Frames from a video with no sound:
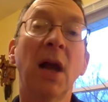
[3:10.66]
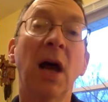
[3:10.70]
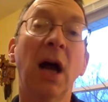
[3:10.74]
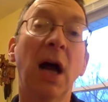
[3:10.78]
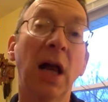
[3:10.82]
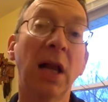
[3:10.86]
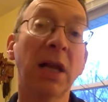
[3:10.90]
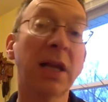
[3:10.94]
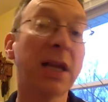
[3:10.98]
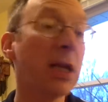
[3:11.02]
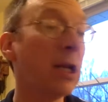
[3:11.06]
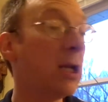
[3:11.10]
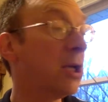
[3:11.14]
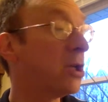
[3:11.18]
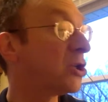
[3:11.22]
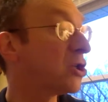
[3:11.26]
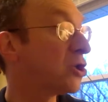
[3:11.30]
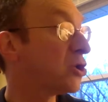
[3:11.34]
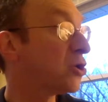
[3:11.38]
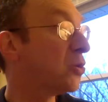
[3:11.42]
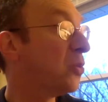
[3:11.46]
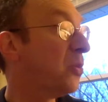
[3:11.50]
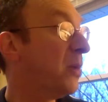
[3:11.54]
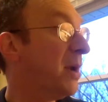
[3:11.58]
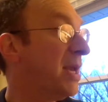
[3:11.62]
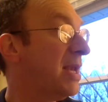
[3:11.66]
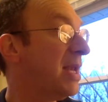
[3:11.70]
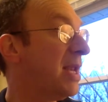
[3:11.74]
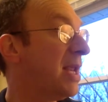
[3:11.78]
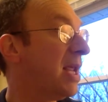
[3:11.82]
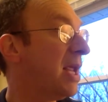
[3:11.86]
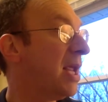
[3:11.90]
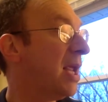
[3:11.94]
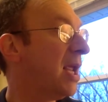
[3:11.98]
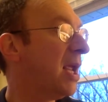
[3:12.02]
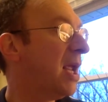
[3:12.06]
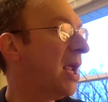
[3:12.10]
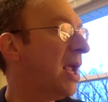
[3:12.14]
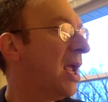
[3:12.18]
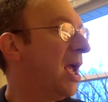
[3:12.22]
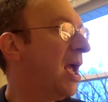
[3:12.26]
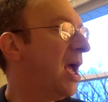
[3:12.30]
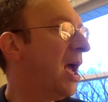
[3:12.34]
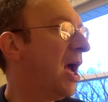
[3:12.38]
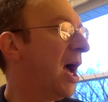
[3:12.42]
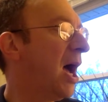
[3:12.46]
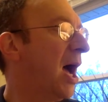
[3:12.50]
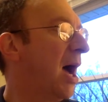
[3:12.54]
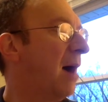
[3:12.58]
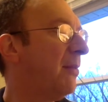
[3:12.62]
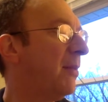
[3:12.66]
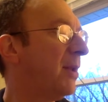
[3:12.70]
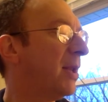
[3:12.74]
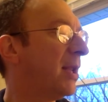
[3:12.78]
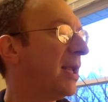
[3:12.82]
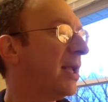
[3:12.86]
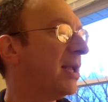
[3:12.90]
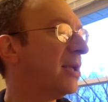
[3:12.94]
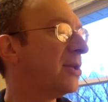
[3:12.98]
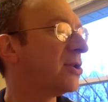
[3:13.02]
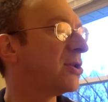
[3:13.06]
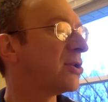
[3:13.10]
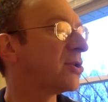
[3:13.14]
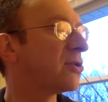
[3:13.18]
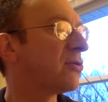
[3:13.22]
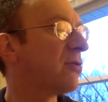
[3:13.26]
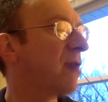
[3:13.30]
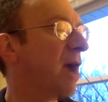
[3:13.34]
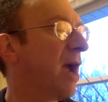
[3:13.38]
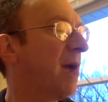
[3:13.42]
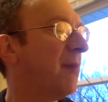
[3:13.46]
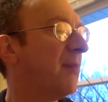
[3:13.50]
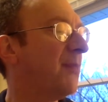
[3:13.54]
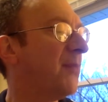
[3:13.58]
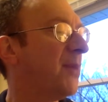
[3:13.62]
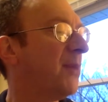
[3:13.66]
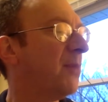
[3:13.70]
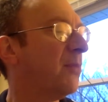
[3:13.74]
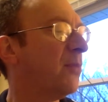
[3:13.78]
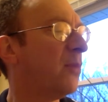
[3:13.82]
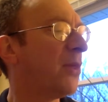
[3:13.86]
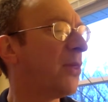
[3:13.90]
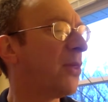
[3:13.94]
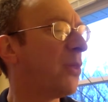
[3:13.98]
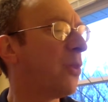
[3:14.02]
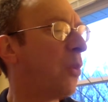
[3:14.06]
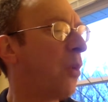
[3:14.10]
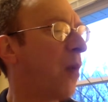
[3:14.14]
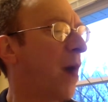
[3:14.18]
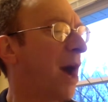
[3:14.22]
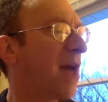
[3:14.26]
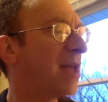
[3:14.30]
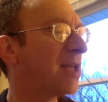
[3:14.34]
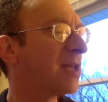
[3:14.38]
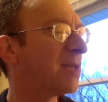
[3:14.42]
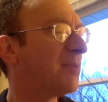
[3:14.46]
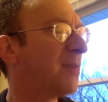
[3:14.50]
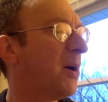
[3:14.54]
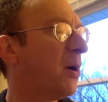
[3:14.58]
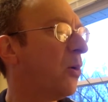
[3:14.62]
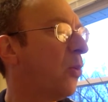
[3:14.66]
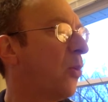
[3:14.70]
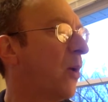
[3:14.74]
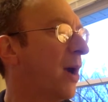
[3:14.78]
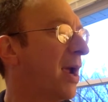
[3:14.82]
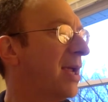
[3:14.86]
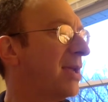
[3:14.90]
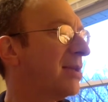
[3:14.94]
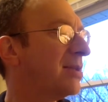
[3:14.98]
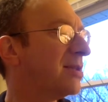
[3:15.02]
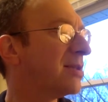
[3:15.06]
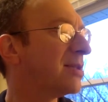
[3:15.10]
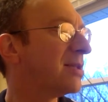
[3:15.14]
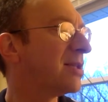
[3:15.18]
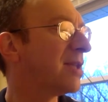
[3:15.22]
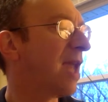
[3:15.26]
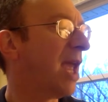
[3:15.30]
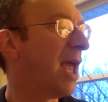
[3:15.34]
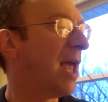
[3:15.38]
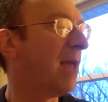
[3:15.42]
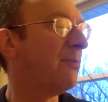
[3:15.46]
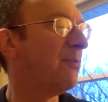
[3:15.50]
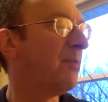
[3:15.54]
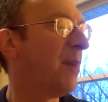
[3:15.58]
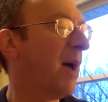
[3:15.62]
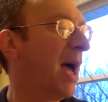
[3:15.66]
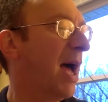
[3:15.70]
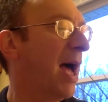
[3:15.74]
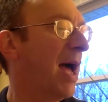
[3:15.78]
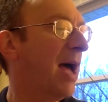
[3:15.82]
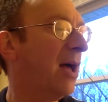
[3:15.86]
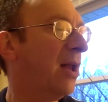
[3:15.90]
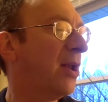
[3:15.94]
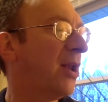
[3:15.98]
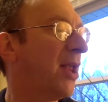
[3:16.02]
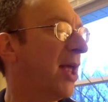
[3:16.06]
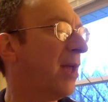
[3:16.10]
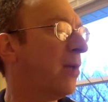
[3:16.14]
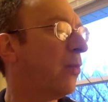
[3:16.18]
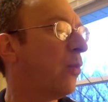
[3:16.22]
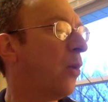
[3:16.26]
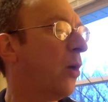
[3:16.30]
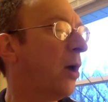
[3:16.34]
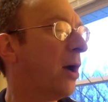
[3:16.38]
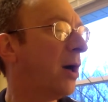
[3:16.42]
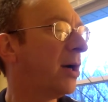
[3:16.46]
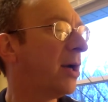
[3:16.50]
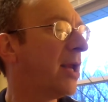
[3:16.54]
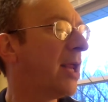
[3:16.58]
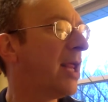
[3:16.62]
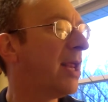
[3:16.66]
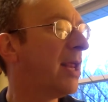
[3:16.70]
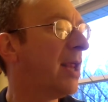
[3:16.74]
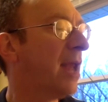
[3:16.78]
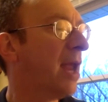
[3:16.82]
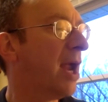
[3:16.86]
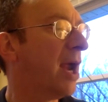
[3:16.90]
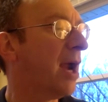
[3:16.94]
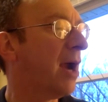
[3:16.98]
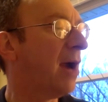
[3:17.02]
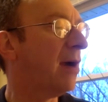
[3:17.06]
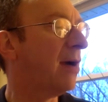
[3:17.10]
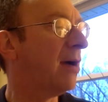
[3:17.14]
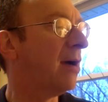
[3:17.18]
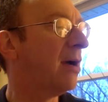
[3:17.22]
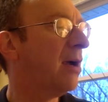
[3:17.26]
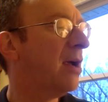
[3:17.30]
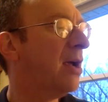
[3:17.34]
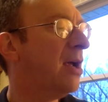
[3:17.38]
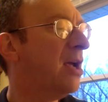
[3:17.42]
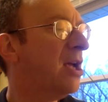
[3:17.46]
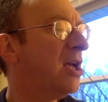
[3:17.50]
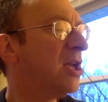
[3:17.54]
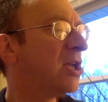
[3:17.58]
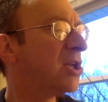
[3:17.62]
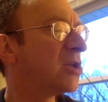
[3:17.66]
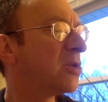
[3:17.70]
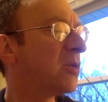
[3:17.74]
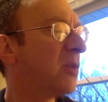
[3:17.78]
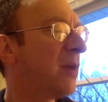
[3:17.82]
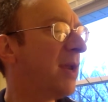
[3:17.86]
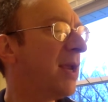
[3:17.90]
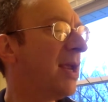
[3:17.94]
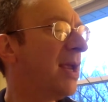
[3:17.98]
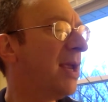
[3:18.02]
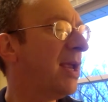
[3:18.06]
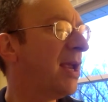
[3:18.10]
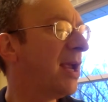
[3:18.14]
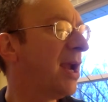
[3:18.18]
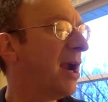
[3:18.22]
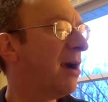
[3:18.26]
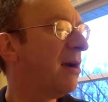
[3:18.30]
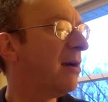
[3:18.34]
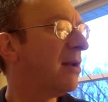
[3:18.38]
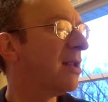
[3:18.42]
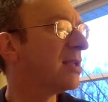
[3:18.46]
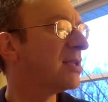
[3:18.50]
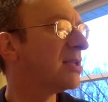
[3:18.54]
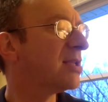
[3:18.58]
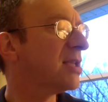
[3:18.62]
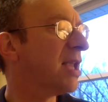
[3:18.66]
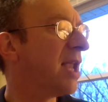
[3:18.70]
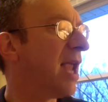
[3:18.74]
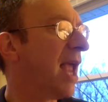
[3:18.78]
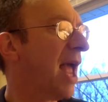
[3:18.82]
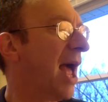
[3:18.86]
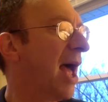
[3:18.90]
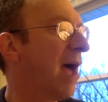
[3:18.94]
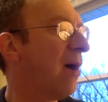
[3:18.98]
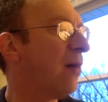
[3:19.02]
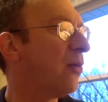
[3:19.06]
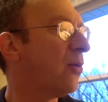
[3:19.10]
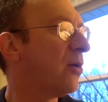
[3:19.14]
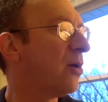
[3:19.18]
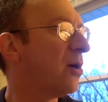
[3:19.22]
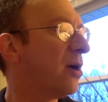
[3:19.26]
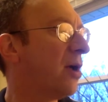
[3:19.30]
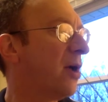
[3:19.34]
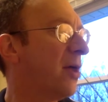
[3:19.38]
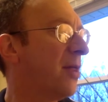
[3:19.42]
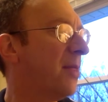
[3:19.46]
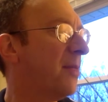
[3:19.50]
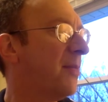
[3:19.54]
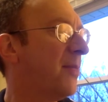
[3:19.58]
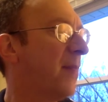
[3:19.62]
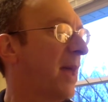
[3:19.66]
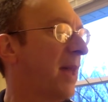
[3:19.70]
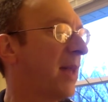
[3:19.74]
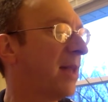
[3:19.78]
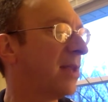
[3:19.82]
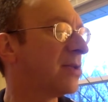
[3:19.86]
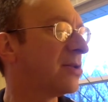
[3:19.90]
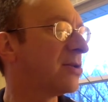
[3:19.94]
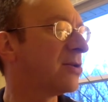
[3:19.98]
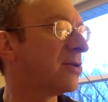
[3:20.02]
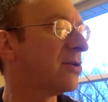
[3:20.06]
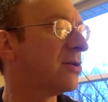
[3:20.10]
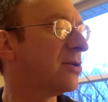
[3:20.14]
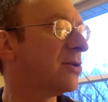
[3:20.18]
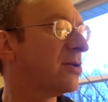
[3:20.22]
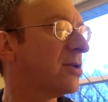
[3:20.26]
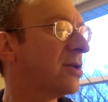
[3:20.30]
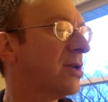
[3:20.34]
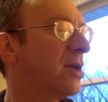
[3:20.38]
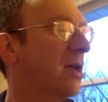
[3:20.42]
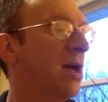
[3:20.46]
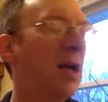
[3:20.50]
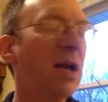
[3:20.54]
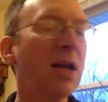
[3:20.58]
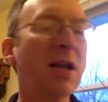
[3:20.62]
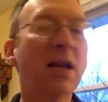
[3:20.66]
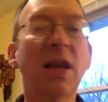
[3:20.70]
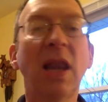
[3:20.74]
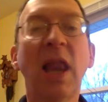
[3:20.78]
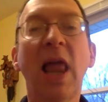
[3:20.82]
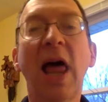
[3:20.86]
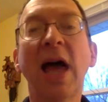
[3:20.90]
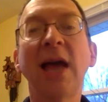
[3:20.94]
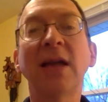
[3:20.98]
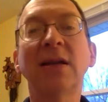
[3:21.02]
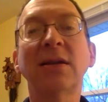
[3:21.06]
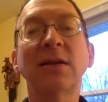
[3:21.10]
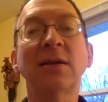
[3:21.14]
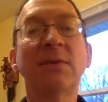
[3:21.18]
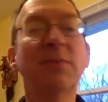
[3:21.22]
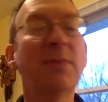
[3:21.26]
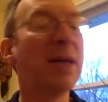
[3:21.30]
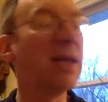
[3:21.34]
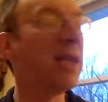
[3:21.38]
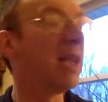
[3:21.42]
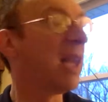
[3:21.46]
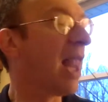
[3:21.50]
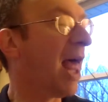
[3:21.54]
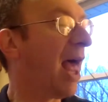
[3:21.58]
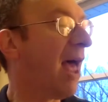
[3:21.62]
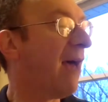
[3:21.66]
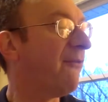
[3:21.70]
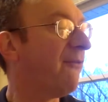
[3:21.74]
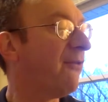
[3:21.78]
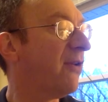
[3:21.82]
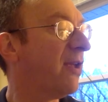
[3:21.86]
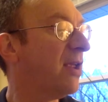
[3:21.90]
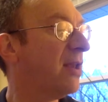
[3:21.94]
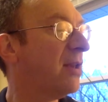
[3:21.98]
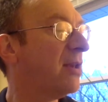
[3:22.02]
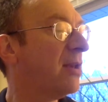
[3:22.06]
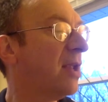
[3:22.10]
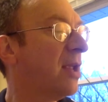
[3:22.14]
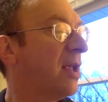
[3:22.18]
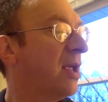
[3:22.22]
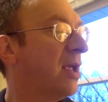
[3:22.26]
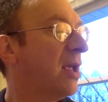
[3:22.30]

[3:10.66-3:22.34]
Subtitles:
a little tweedy, Homily had described them, with wasp waists and piled Edwardian hair, swinging carelessly outward on the pilasters, lissome and laughing,